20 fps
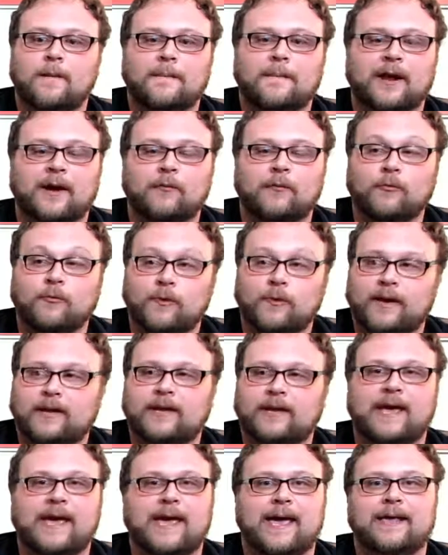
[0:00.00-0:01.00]
But I
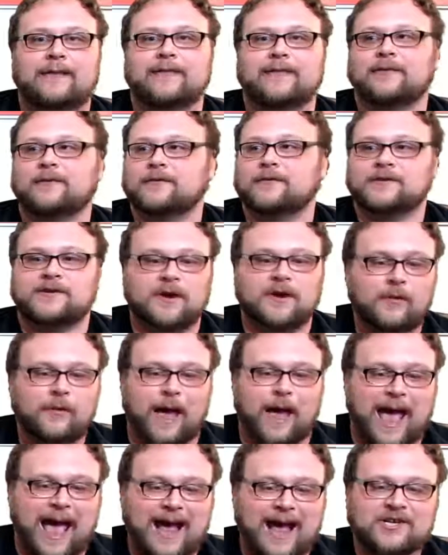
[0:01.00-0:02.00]
really hate that there's
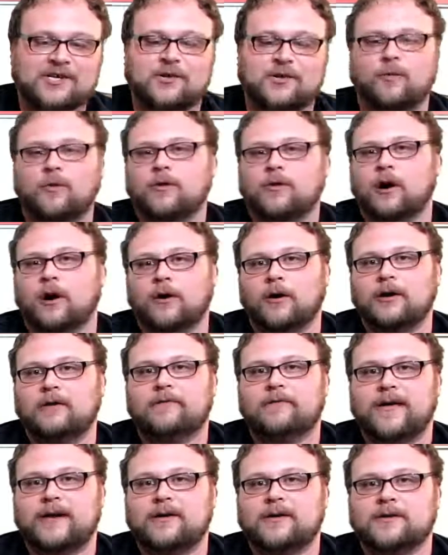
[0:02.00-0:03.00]
no actual card
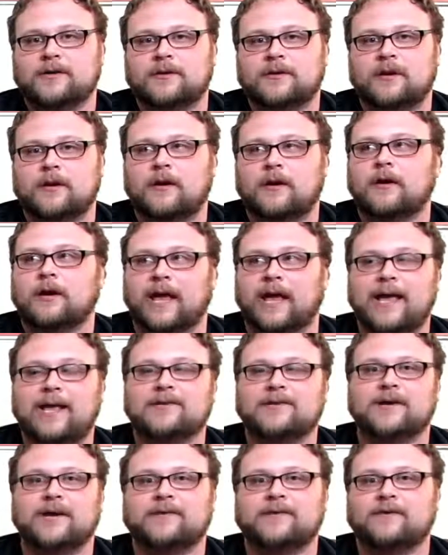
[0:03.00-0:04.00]
advantage on the card,
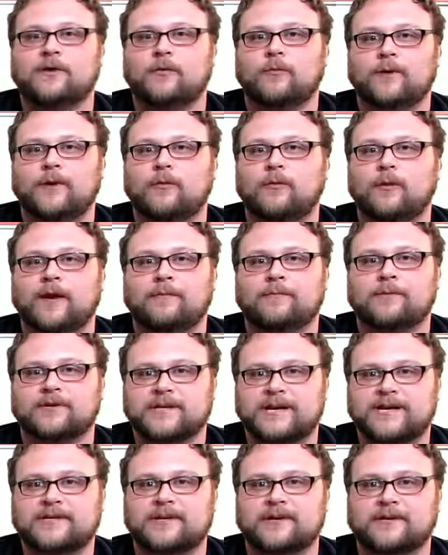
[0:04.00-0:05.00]
and she has no real way of
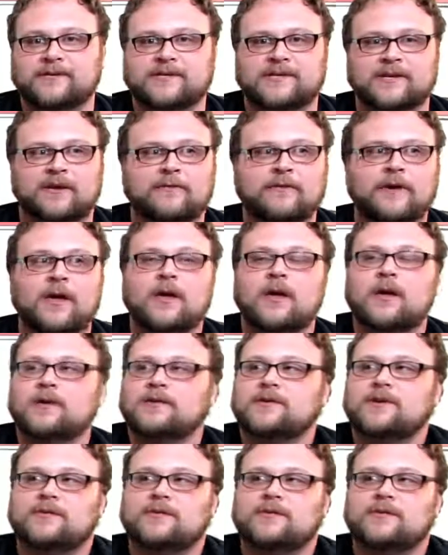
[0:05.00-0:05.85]
protecting herself.